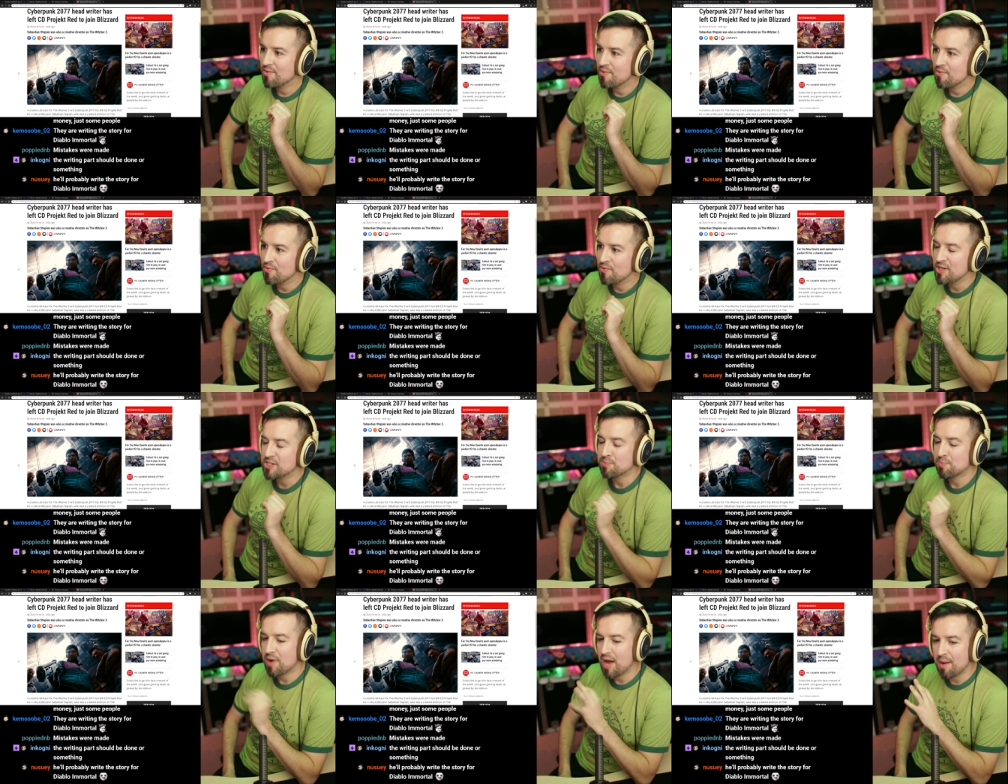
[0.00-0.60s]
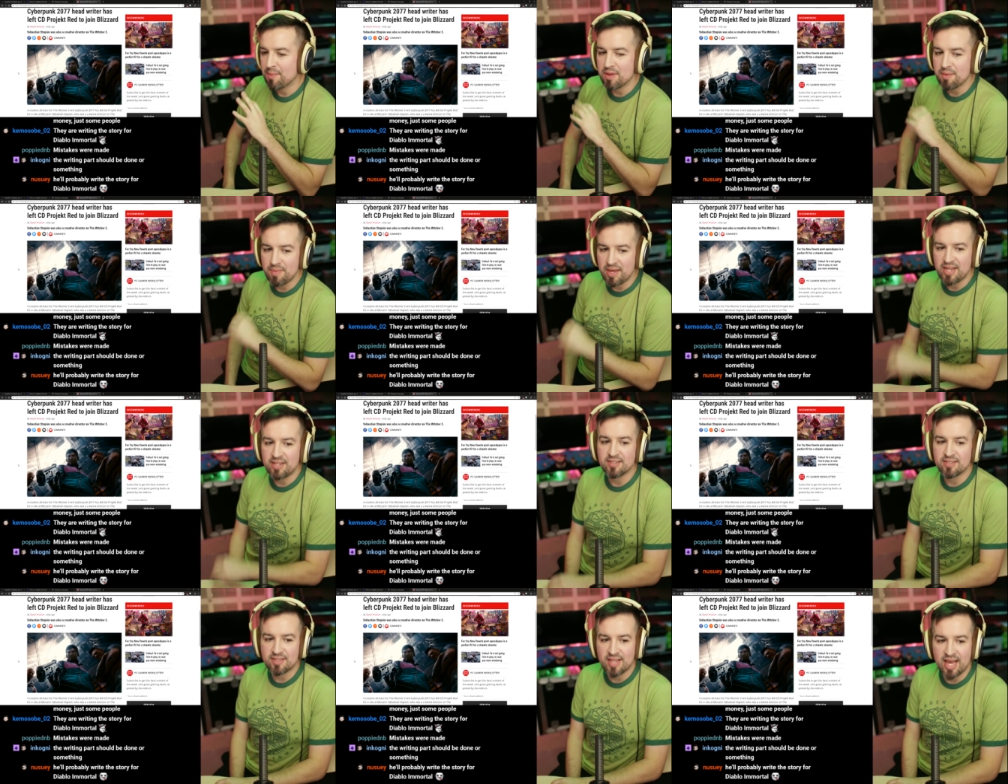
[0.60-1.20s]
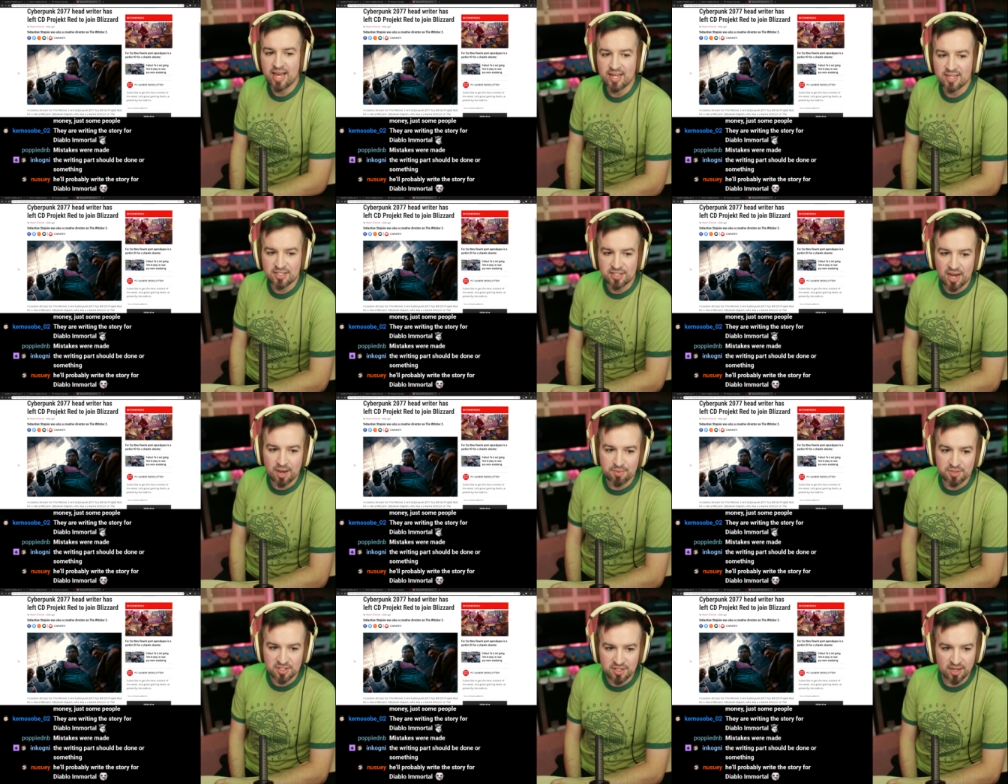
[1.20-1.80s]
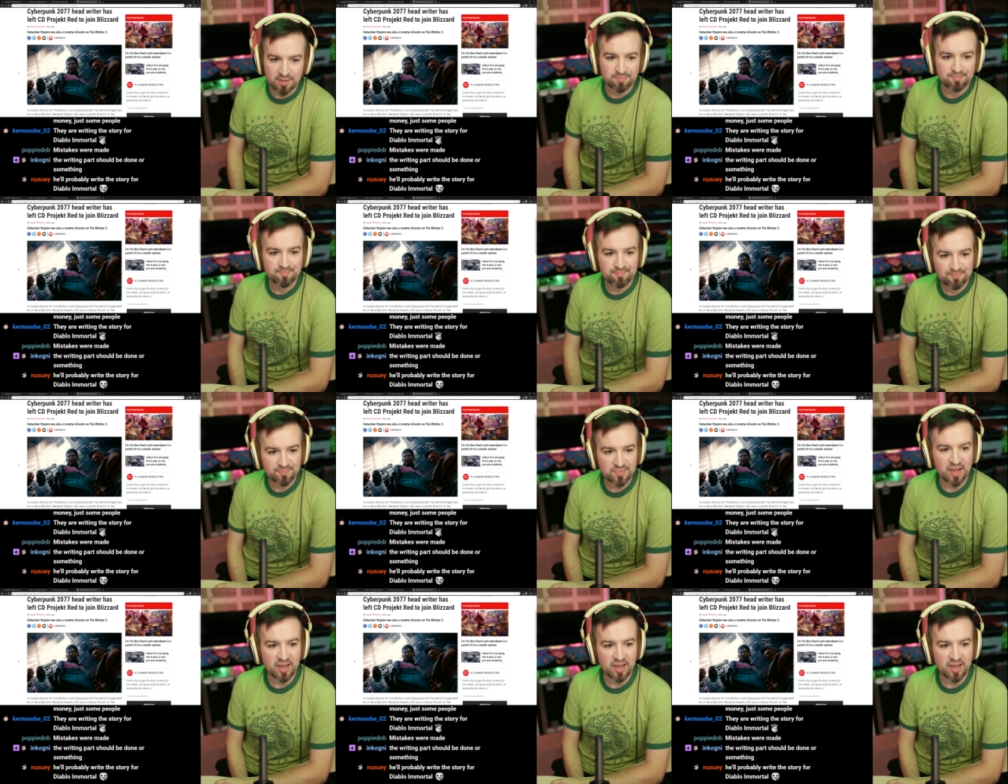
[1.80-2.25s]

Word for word: This probably means that his job is done.